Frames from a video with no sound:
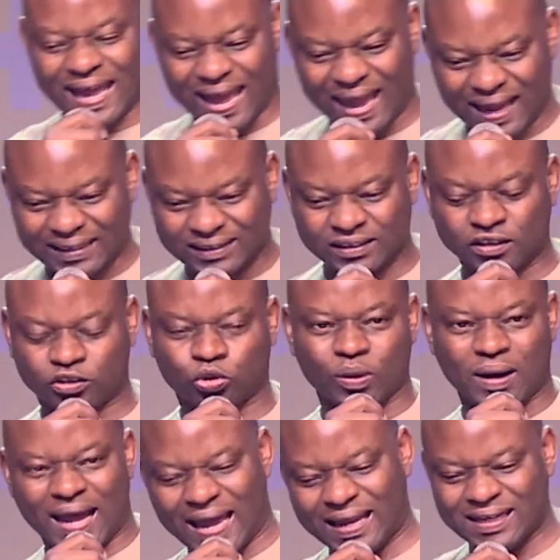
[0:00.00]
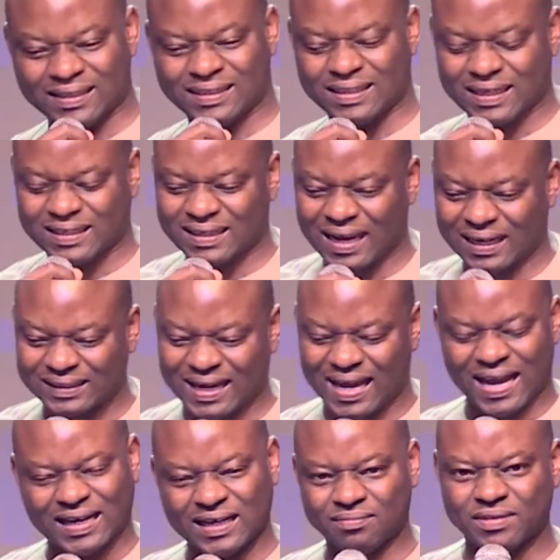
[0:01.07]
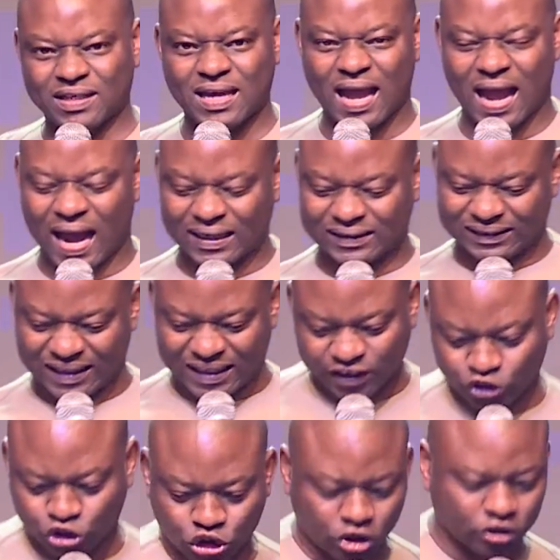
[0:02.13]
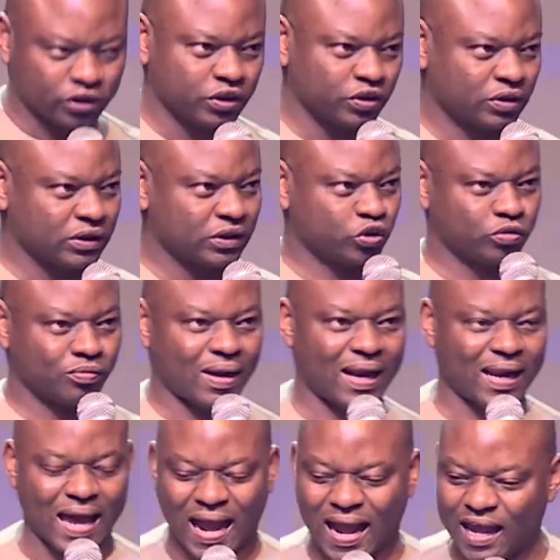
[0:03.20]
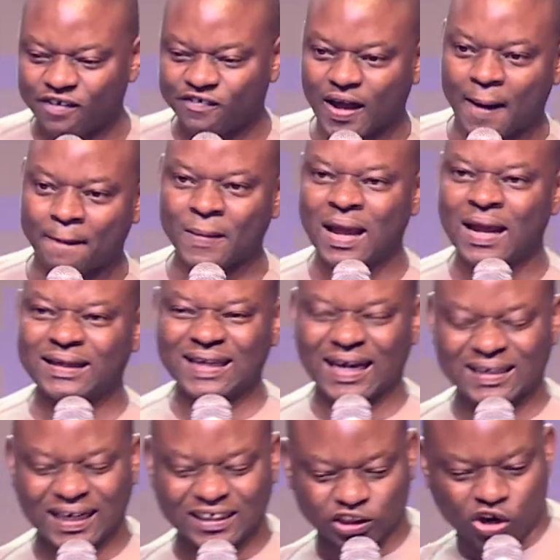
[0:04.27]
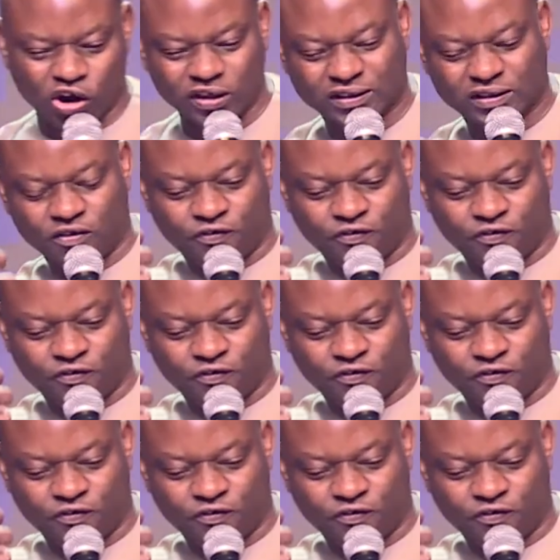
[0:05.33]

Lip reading: end to anything that the enemy has introduced into my life that has caused the